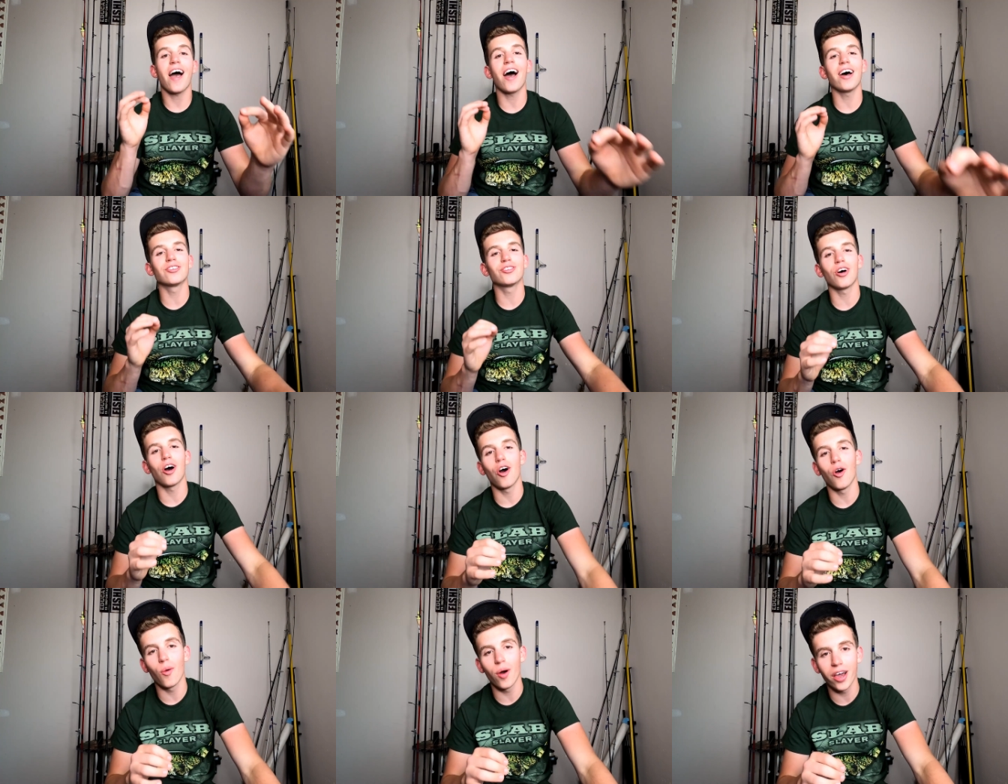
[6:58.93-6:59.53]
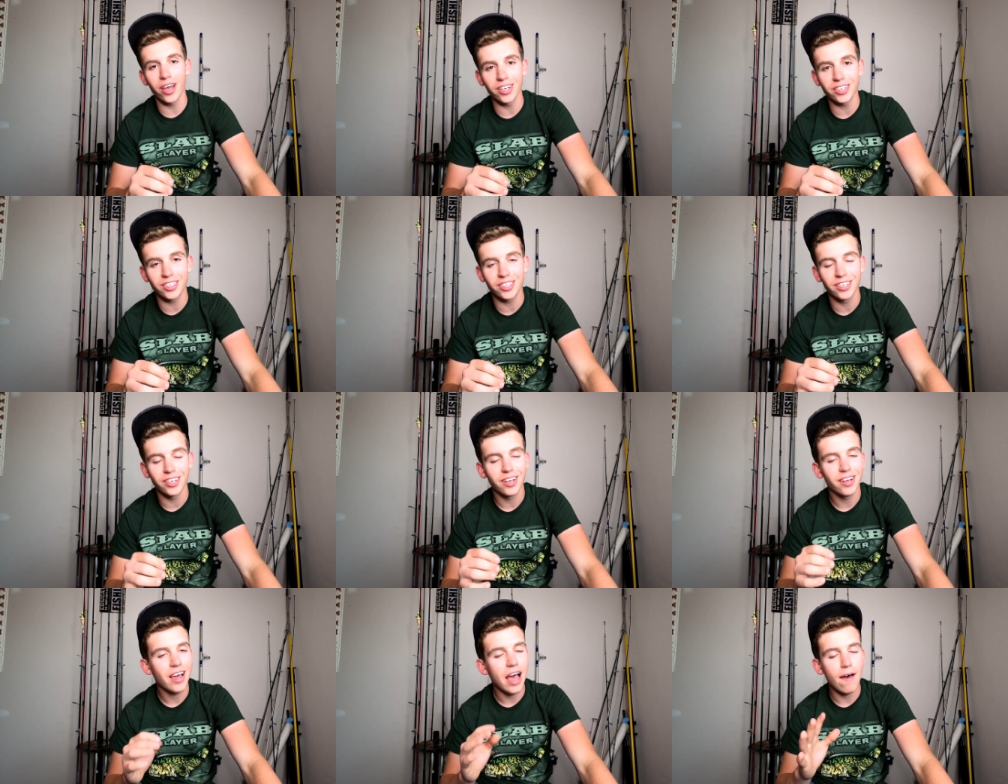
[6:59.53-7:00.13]
As
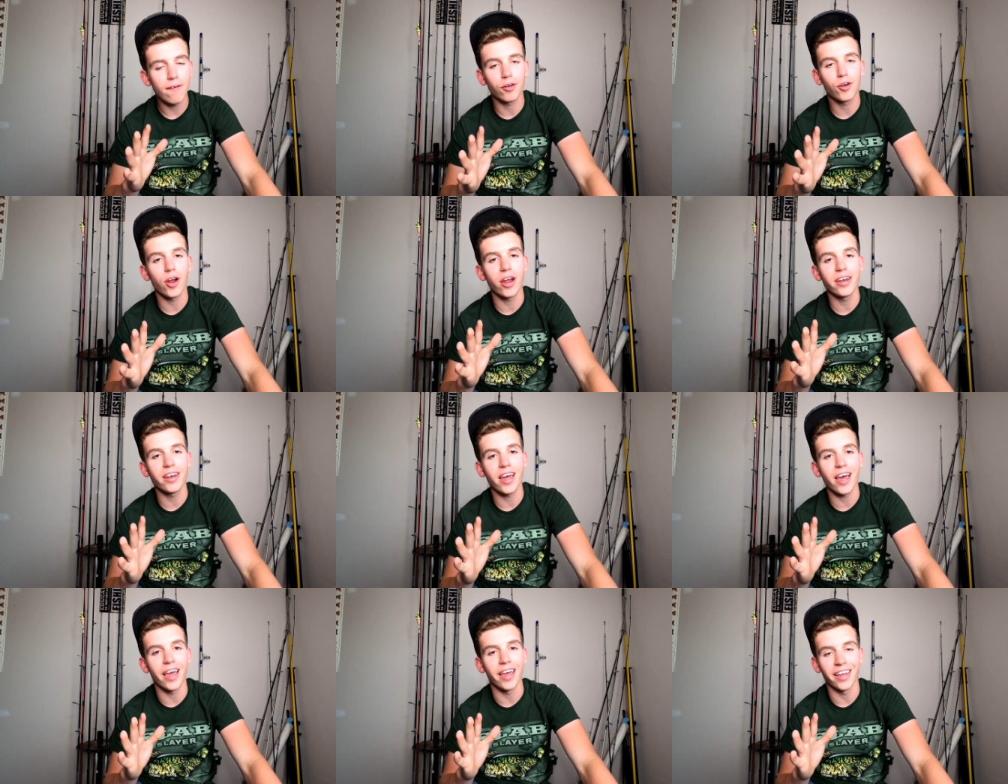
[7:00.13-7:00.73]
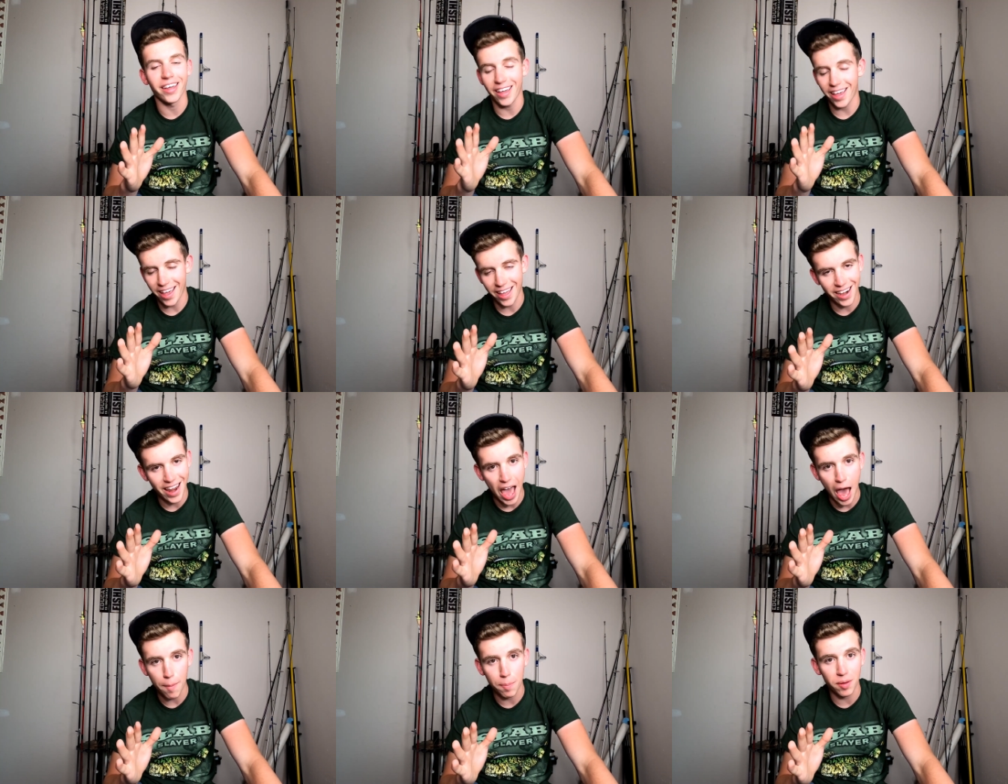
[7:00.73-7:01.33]
always, have a great day
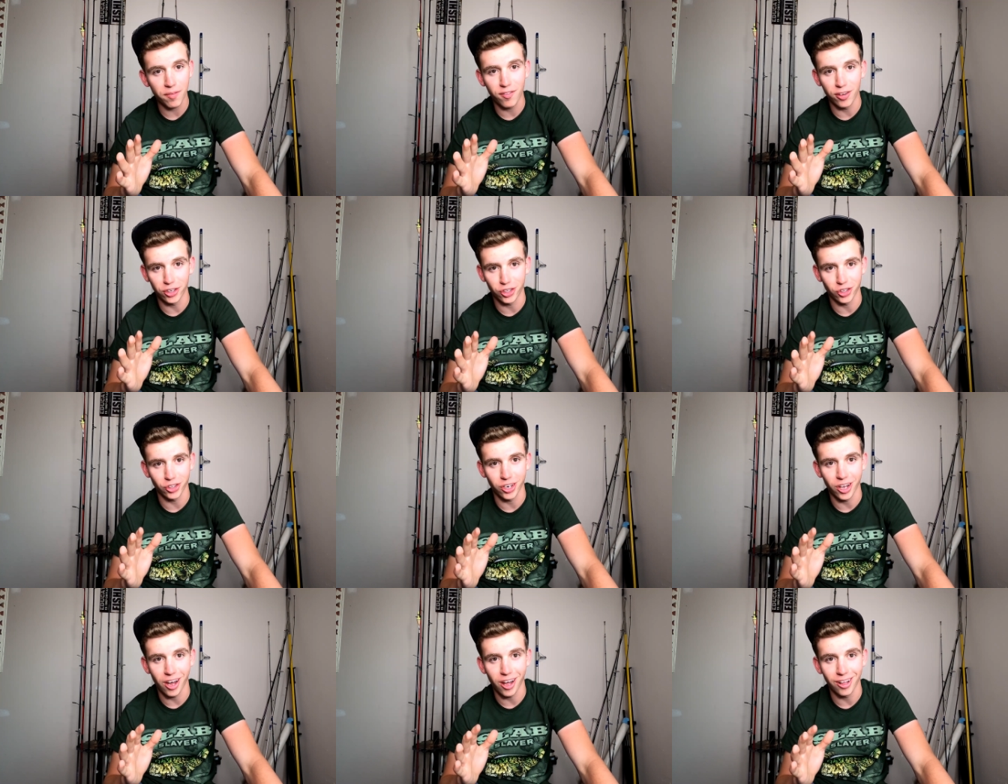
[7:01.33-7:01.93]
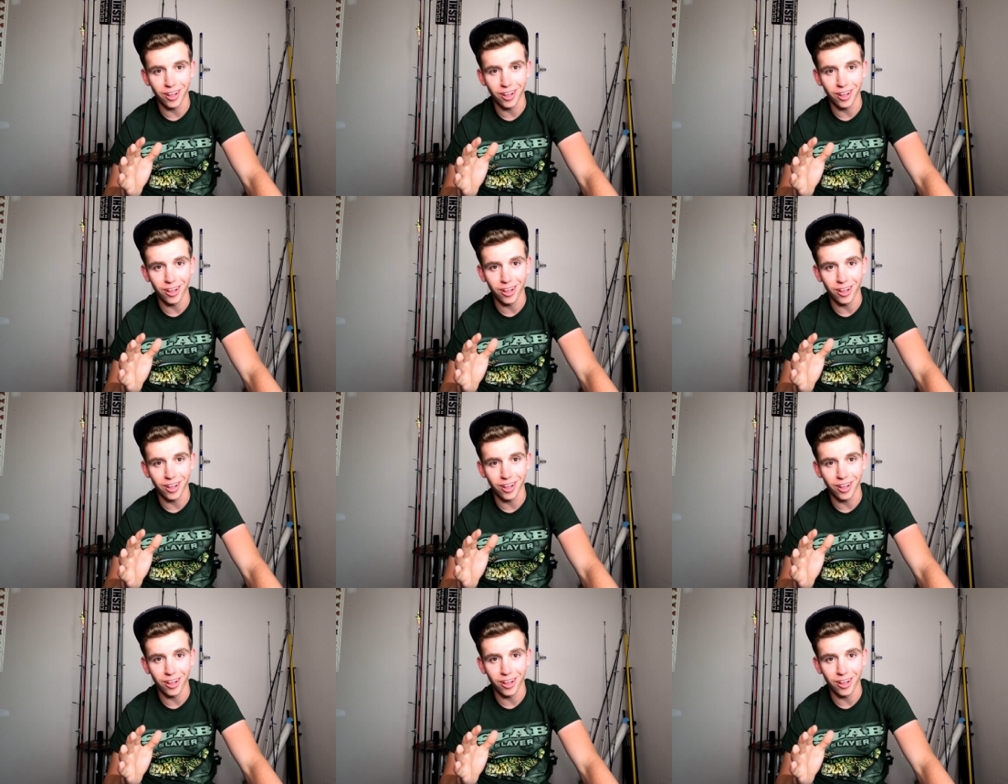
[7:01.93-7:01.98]
and happy fishing,